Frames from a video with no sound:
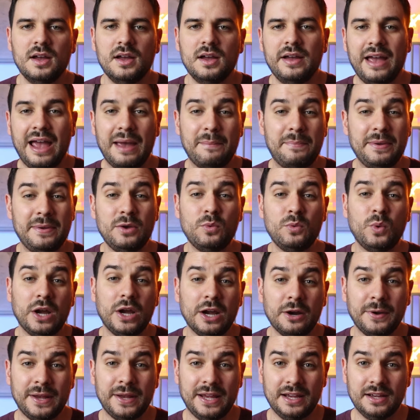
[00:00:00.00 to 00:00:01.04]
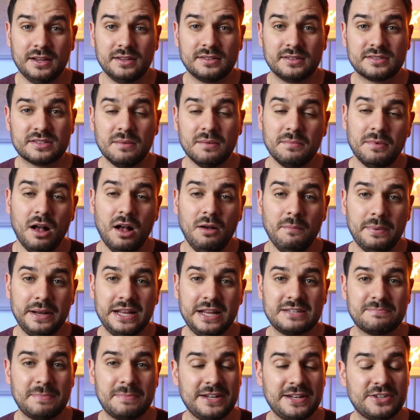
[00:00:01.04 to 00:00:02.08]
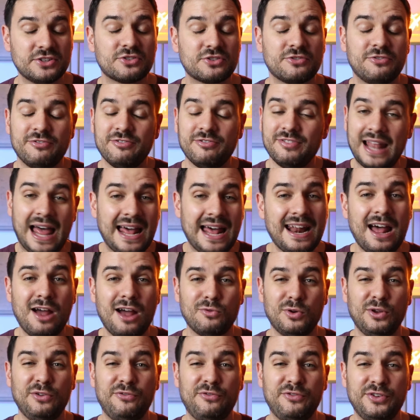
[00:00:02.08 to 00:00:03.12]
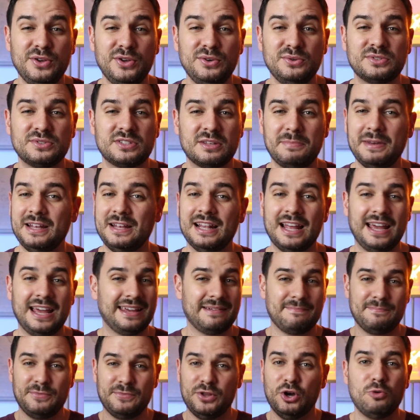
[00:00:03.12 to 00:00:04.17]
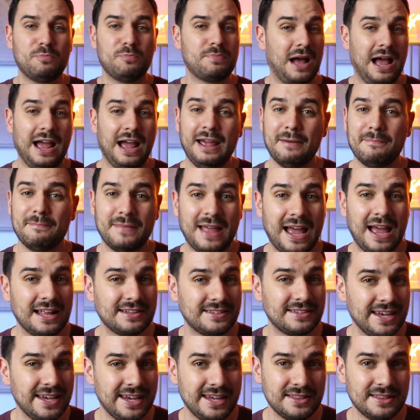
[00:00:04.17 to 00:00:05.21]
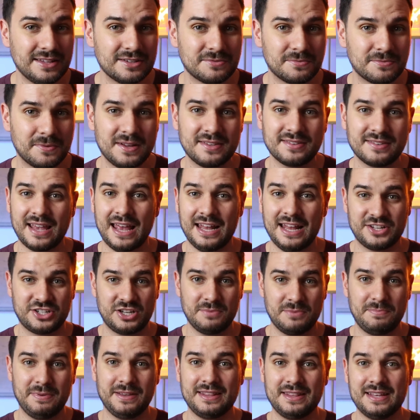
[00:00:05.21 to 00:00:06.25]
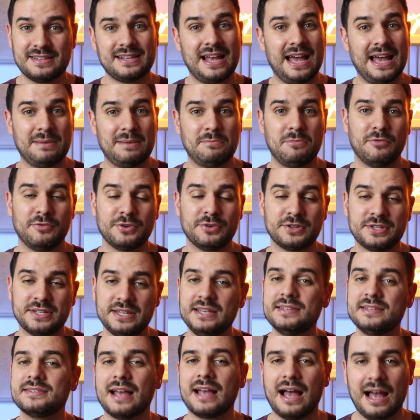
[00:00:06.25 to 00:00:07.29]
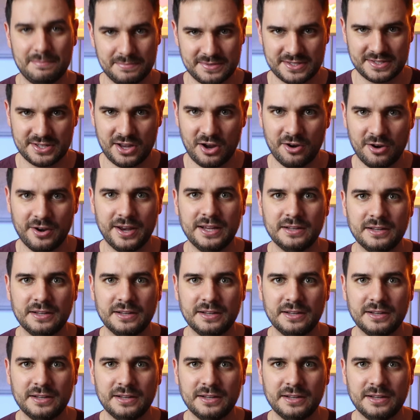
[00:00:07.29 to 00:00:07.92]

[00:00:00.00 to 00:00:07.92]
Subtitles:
And be wary, some companies may just flat out refuse to be like, nope, I am not taking this risk and shipping this item overseas, I'm sorry.